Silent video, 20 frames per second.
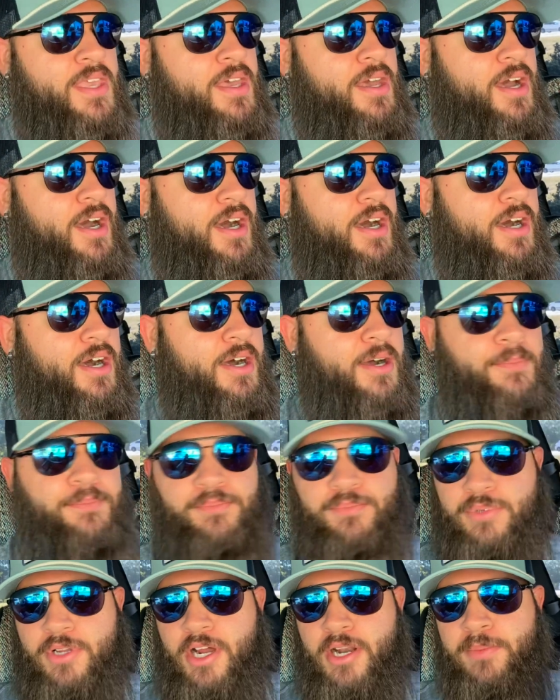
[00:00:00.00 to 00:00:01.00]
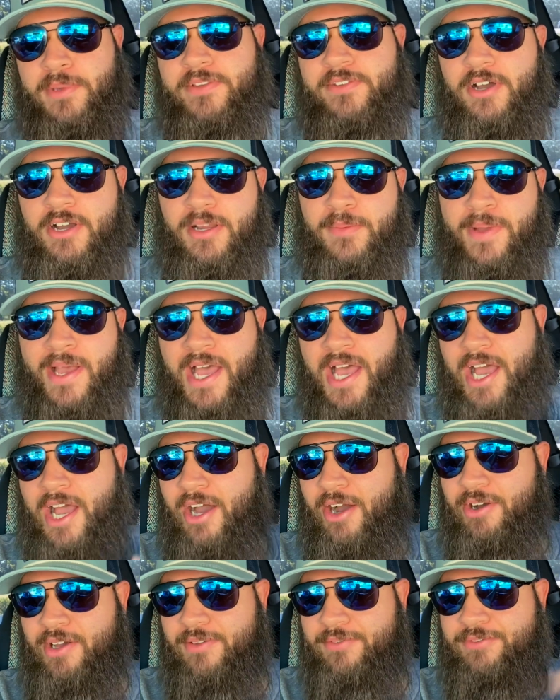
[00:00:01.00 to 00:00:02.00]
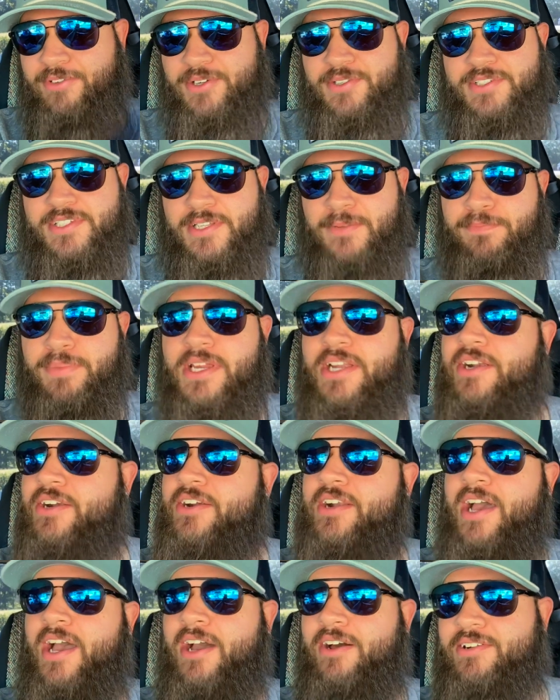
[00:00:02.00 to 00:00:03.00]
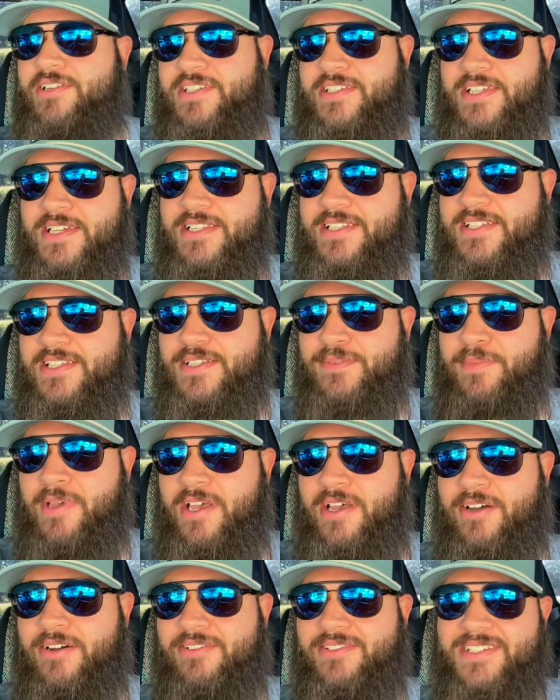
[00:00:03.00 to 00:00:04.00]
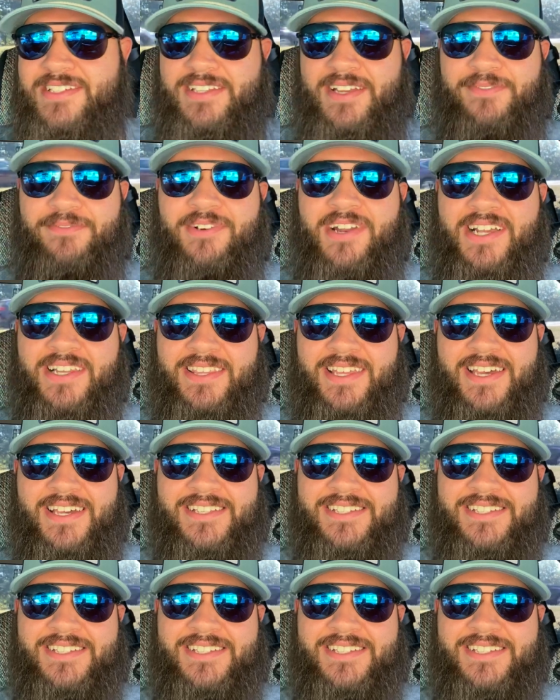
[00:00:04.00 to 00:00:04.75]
Going to be talking about how it feels in the beard, how the scents smell, and stuff like that.